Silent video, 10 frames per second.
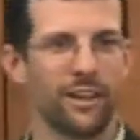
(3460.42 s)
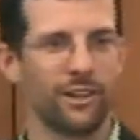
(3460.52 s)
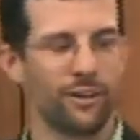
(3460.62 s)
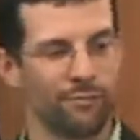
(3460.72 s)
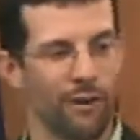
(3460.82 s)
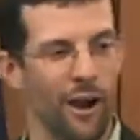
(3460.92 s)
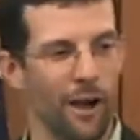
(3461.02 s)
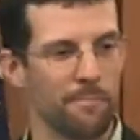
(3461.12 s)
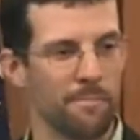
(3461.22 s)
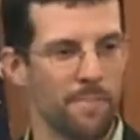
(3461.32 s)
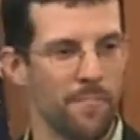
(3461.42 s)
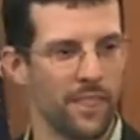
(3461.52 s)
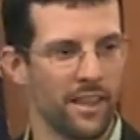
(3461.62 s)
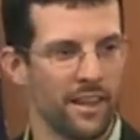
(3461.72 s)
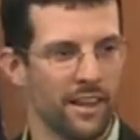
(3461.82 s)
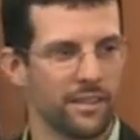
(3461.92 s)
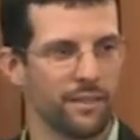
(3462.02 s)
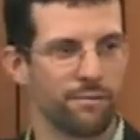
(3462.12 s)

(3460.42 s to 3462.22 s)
your farm, the